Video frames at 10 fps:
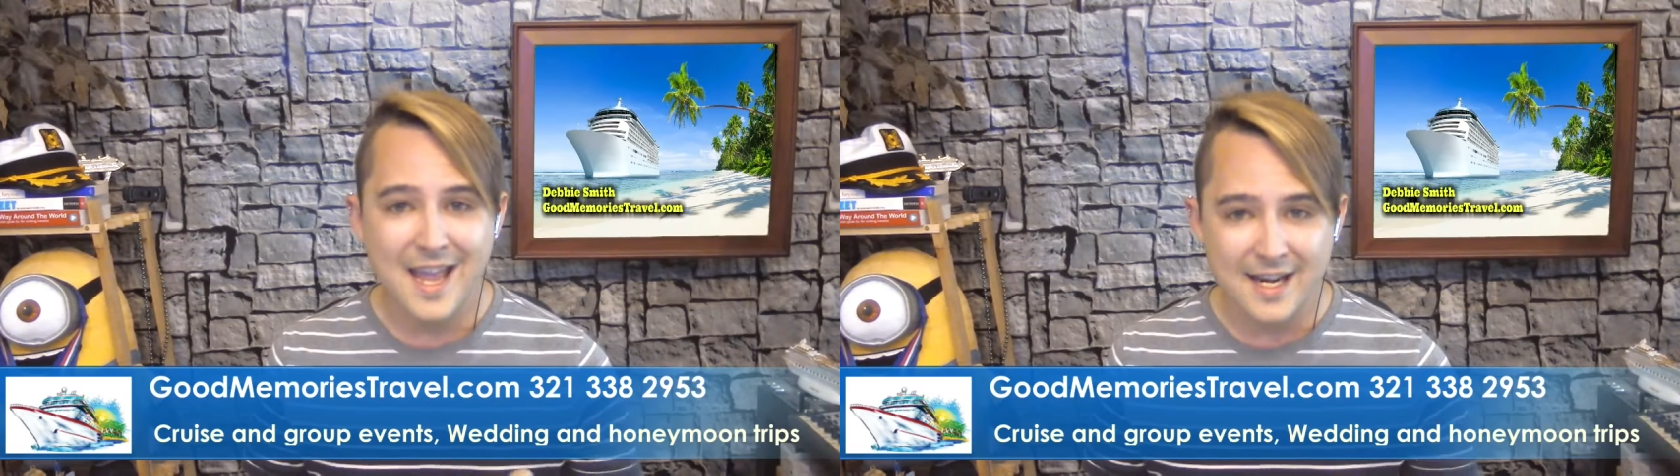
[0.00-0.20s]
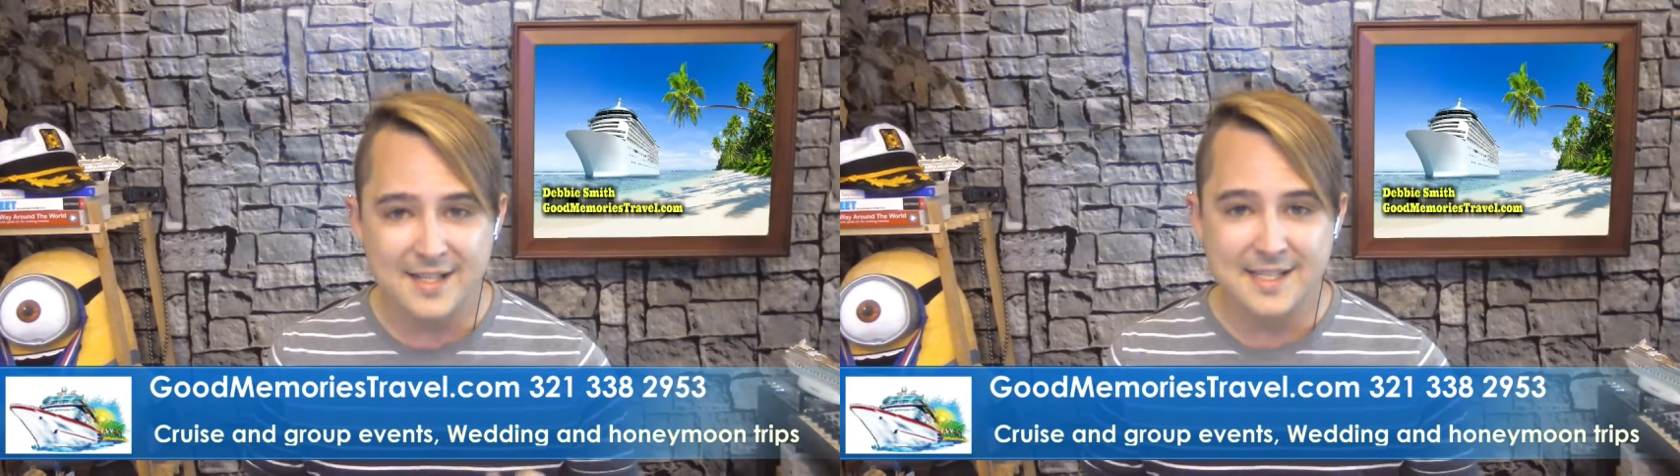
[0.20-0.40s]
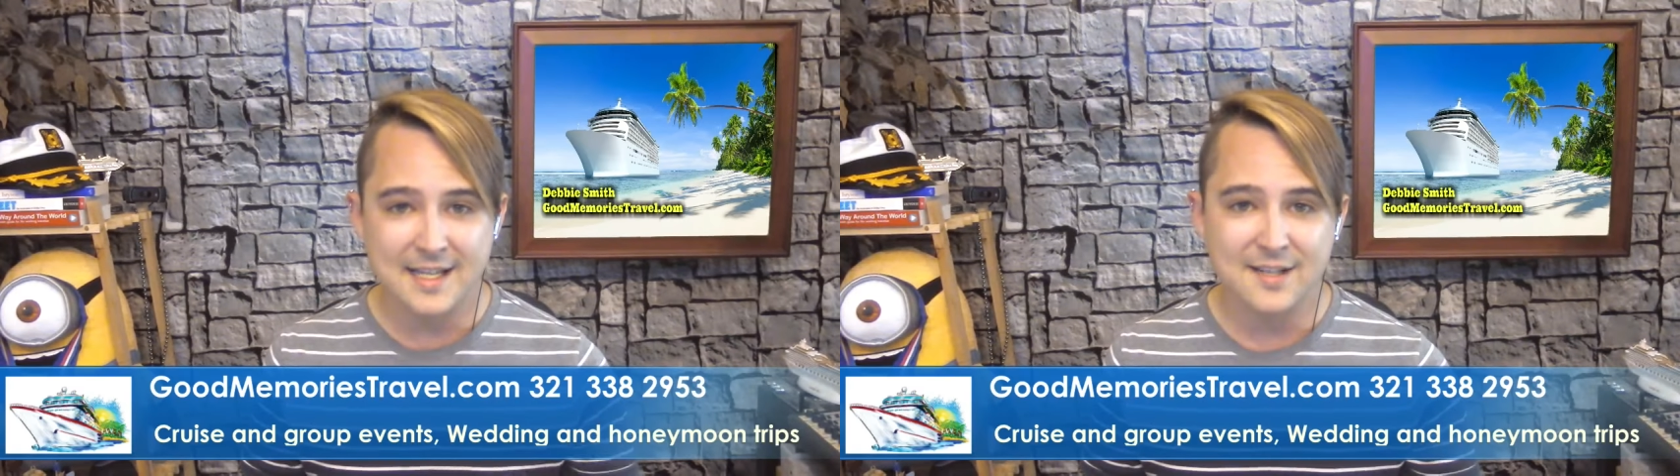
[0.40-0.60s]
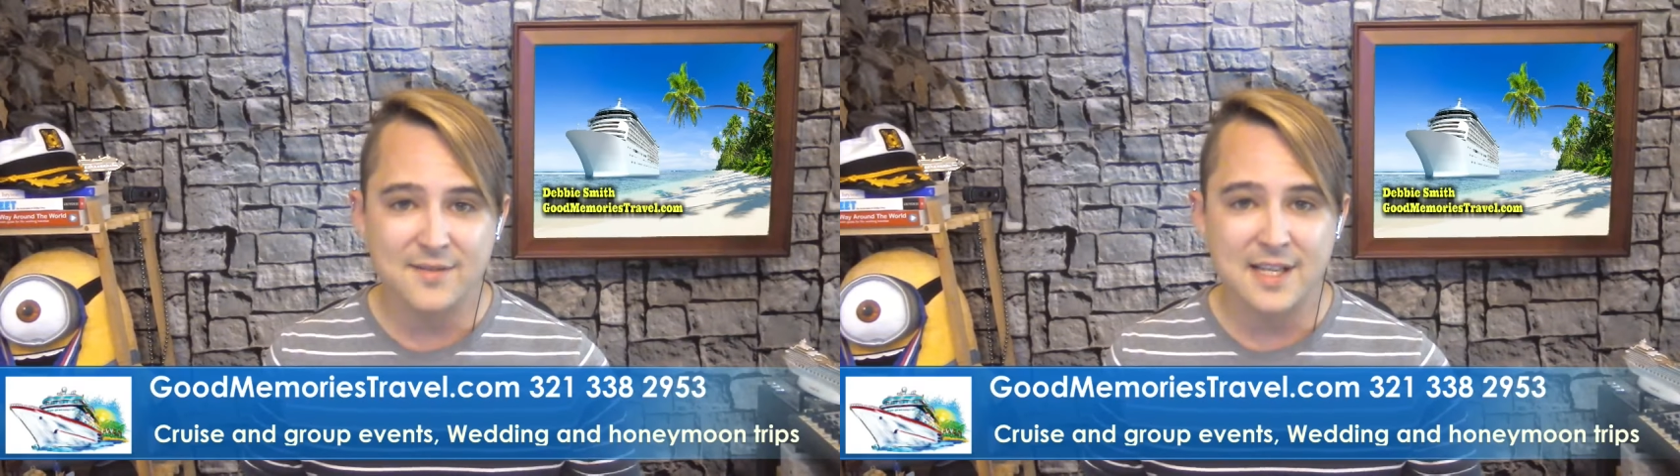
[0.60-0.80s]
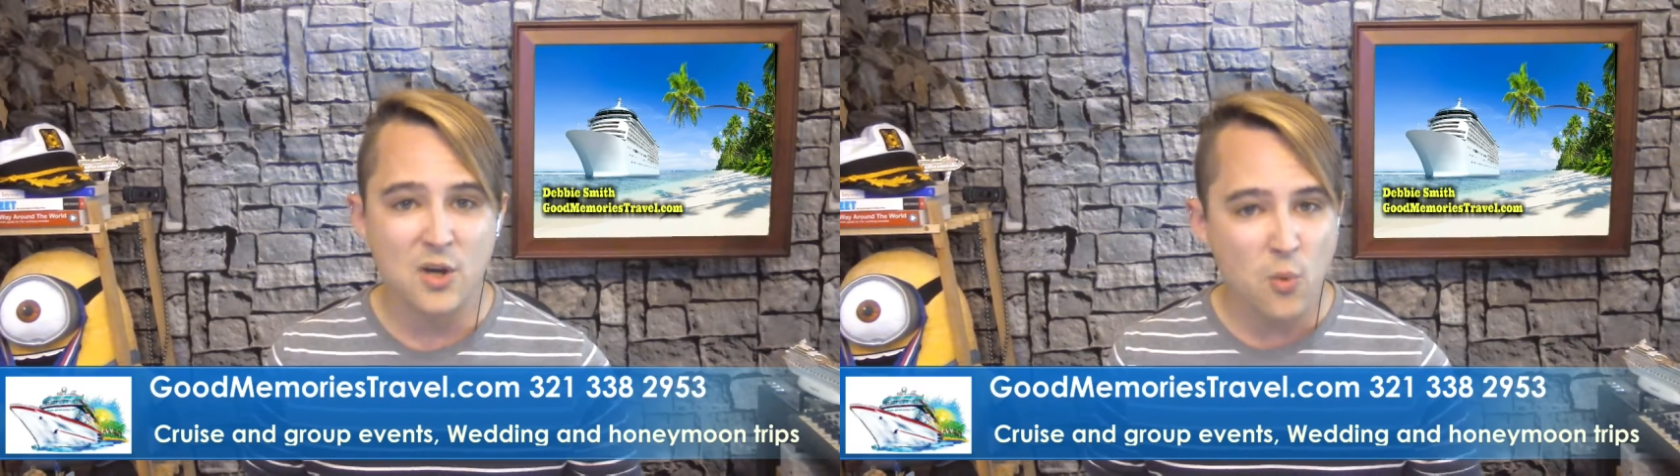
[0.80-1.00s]
and
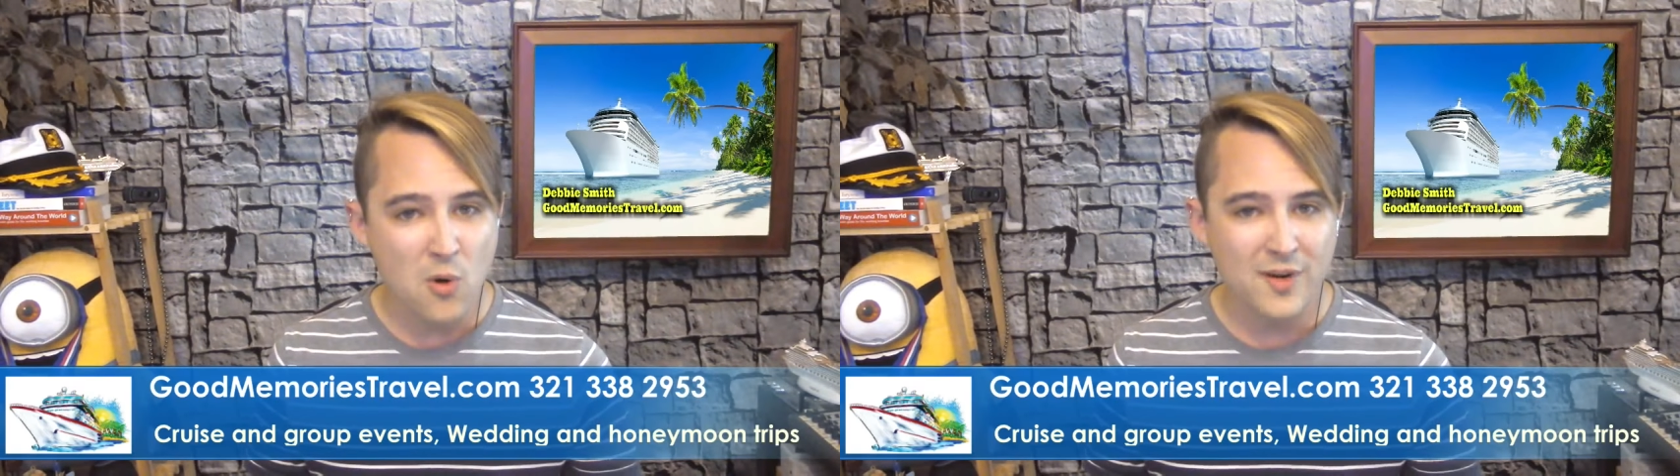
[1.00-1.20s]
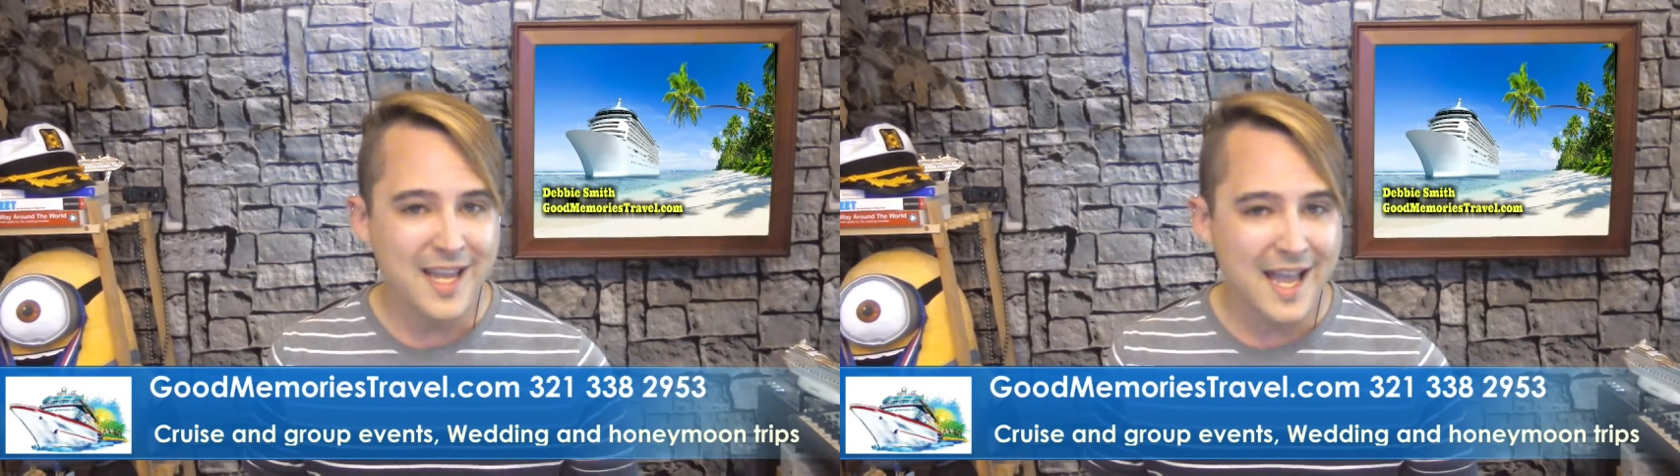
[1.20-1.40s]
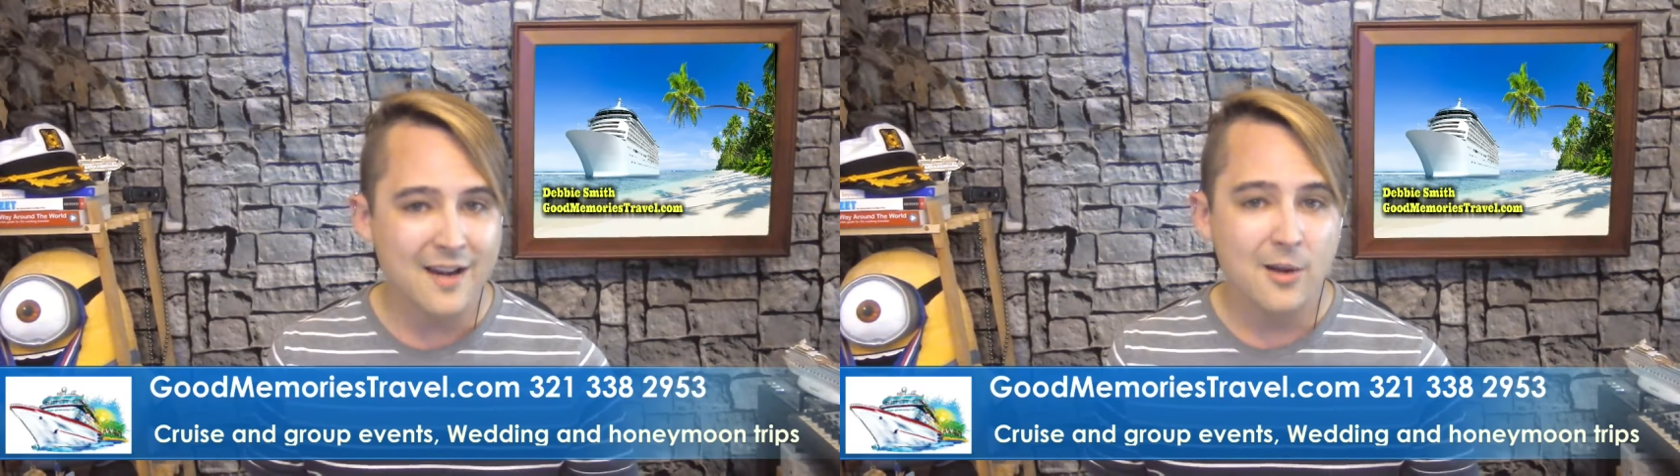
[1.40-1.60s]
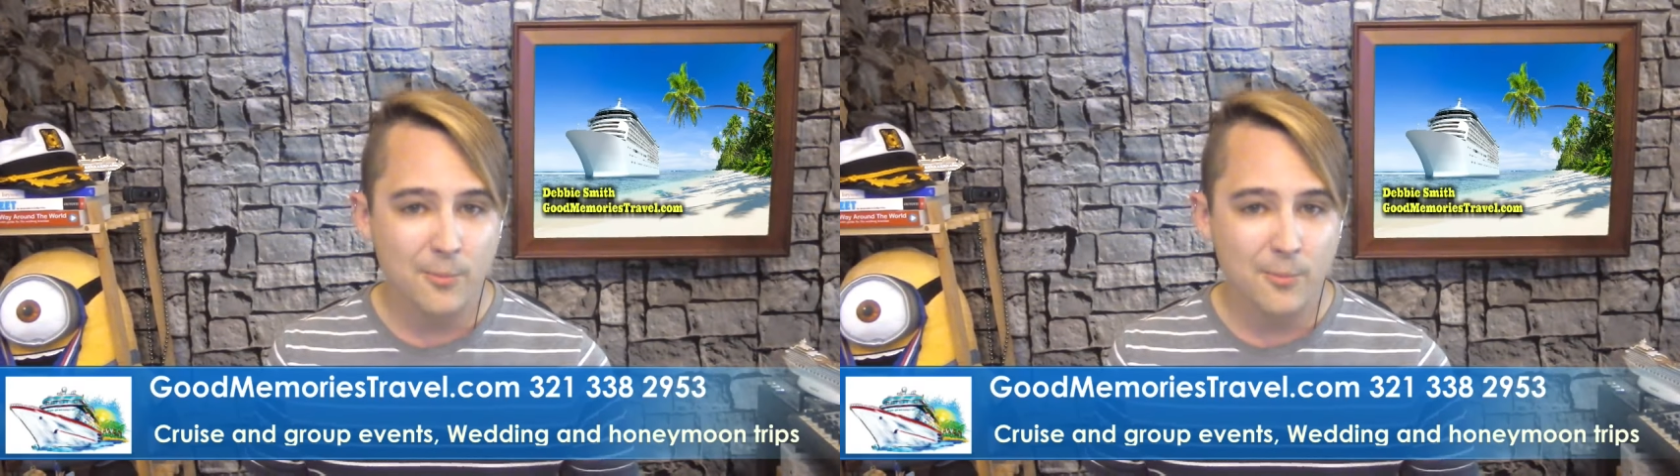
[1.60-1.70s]
incentives that you won't get